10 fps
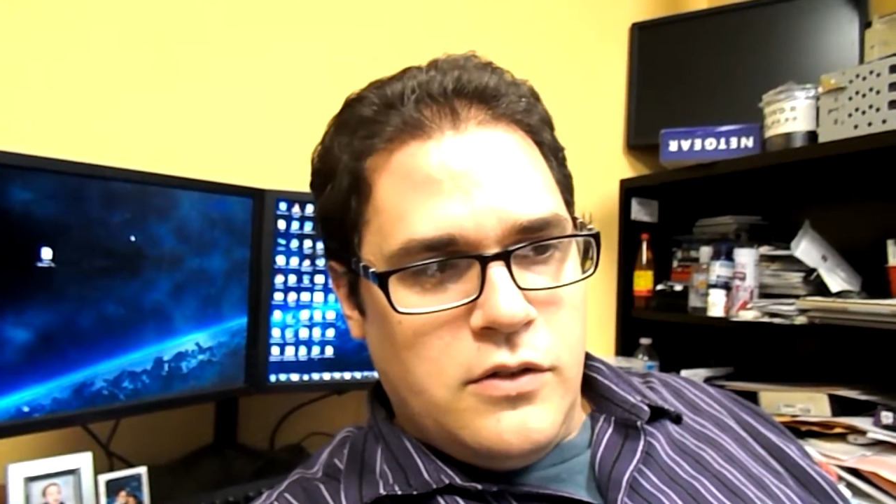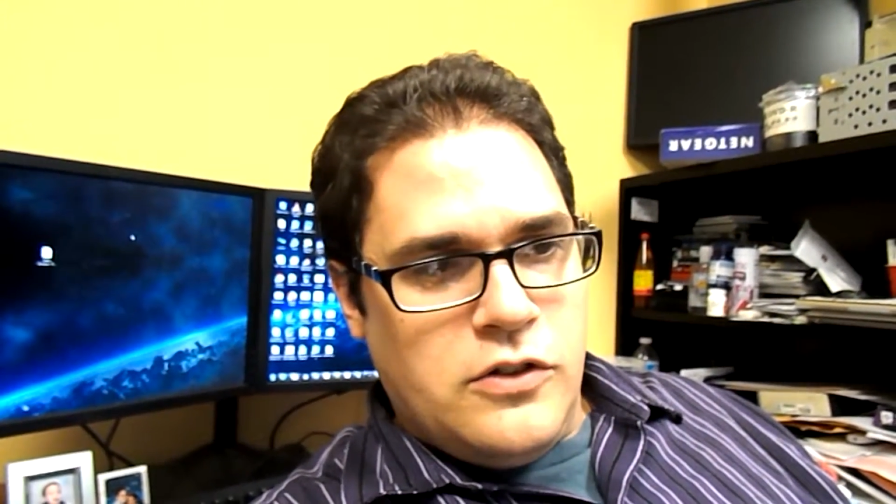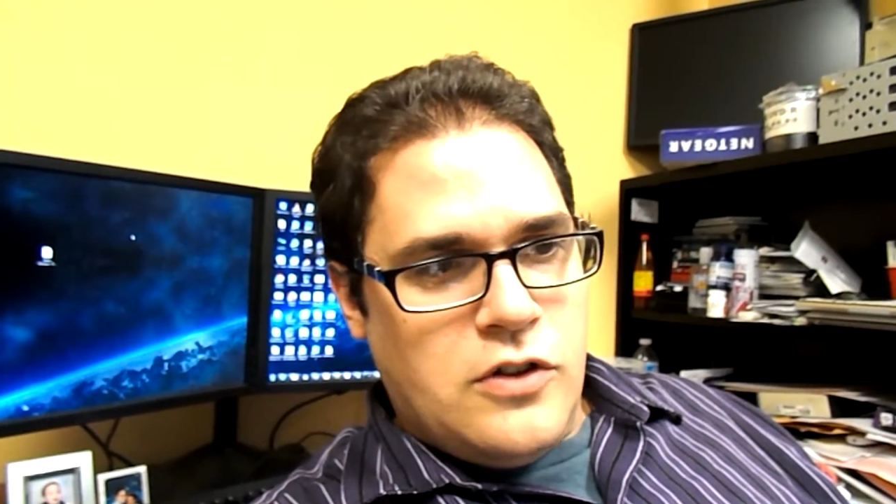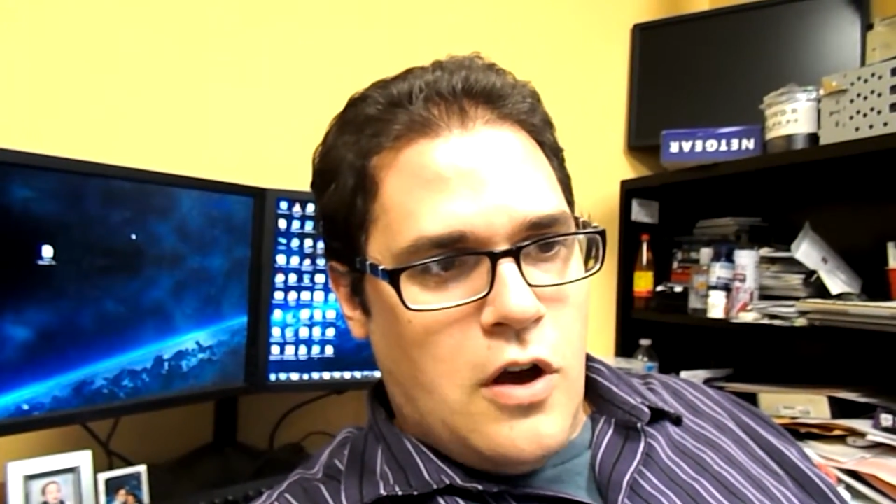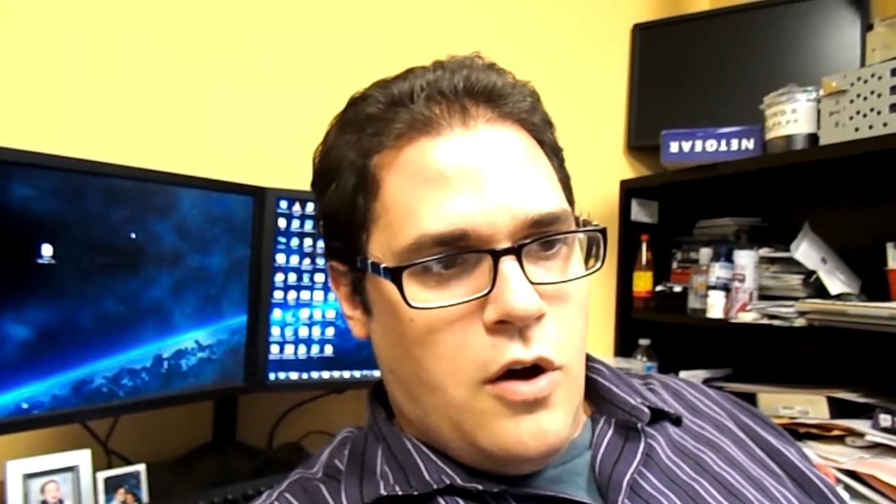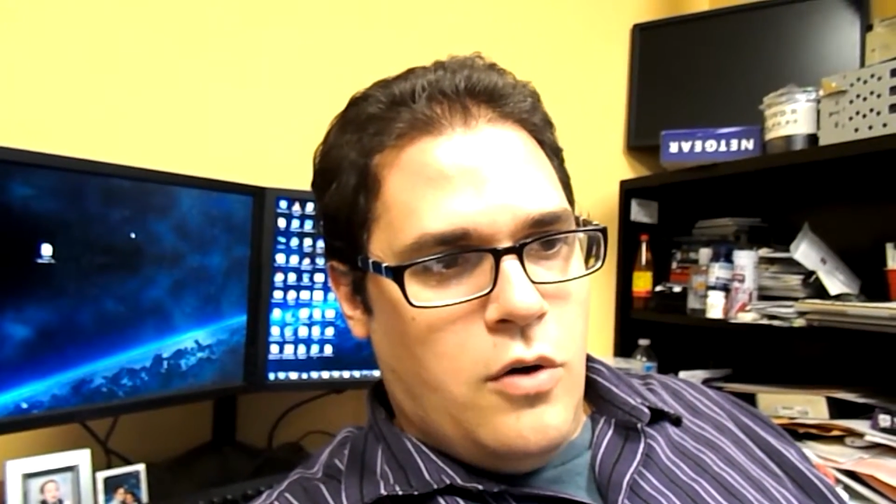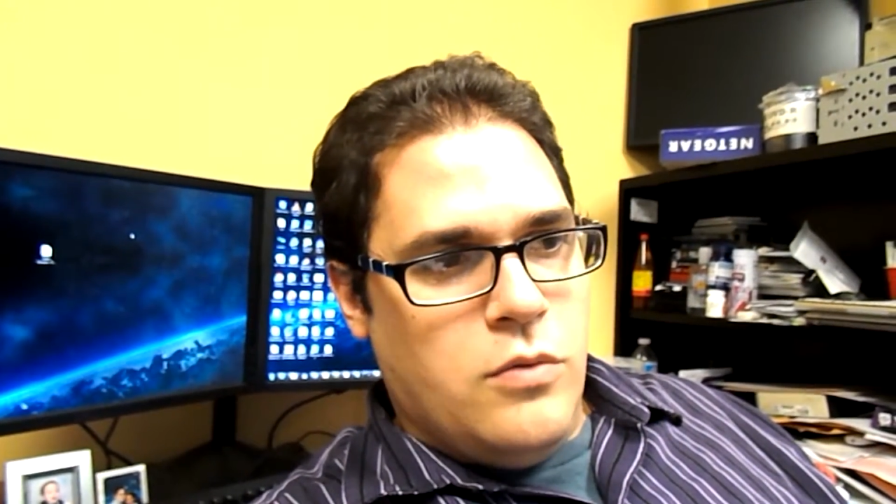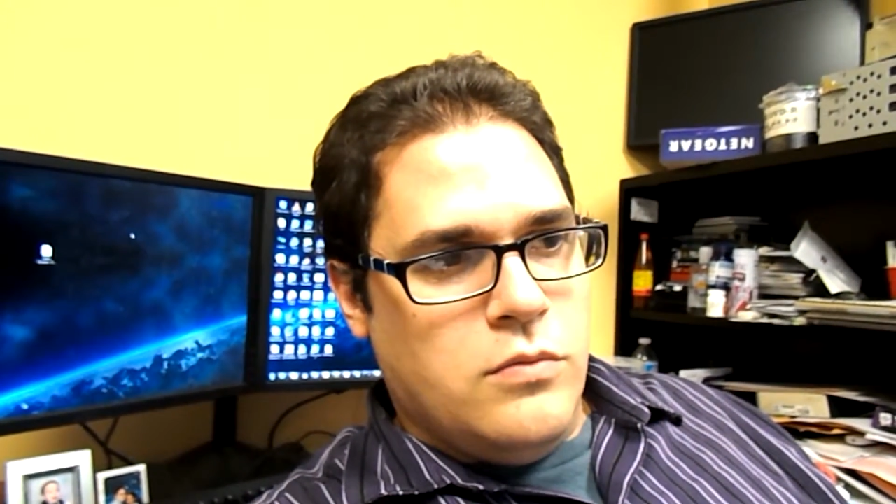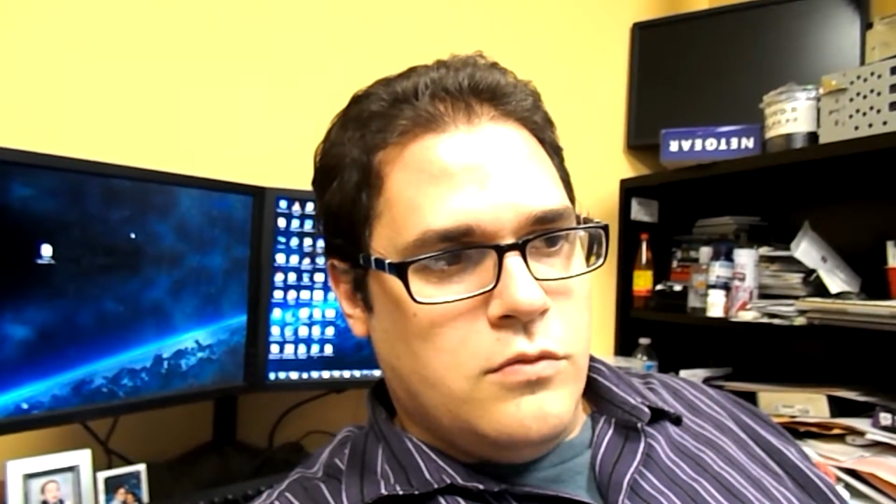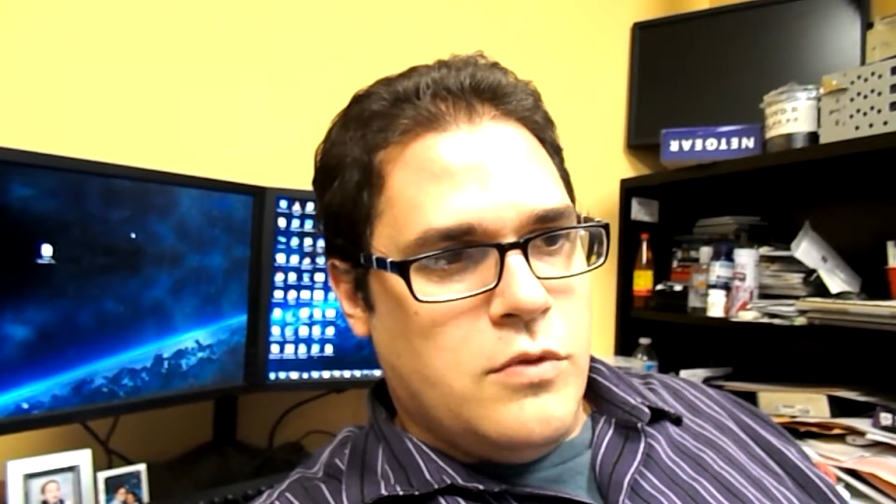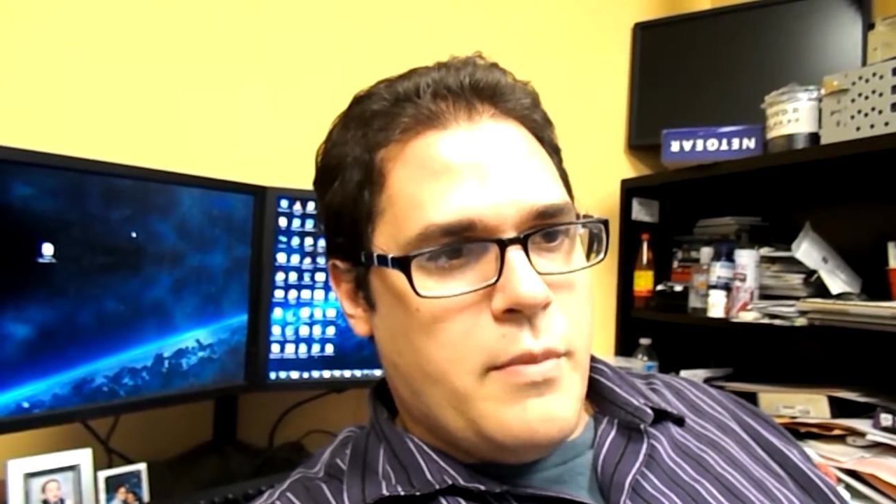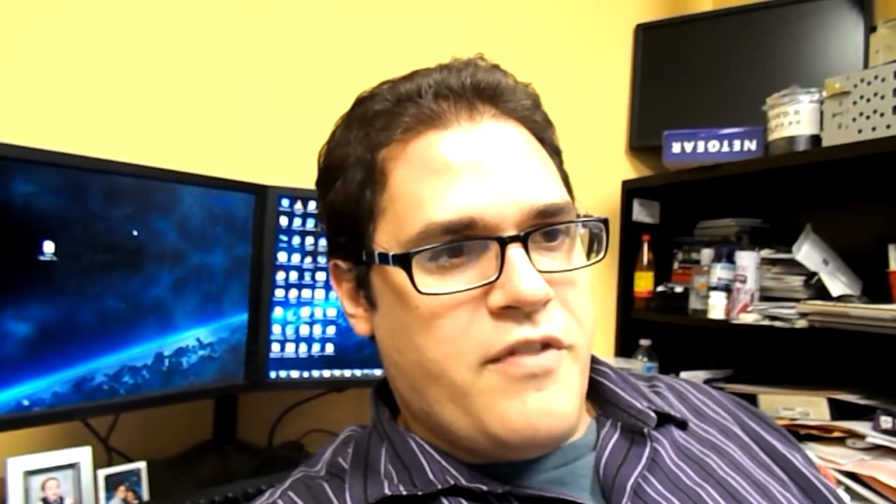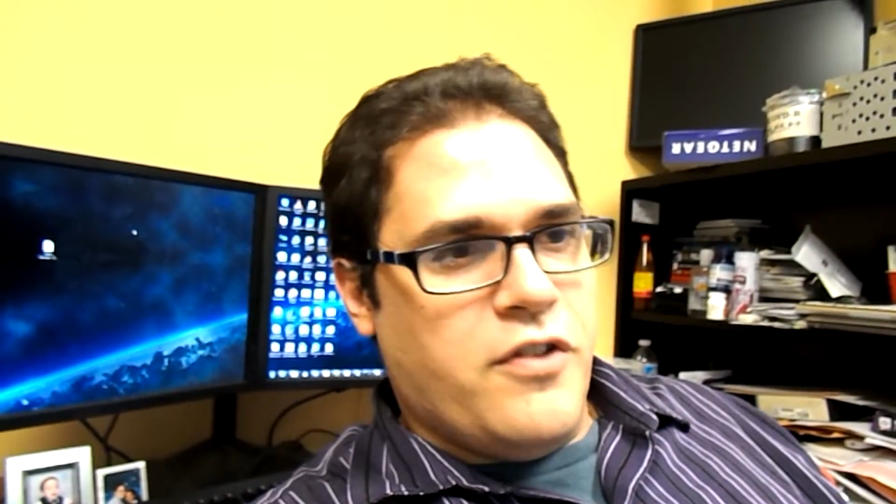so with my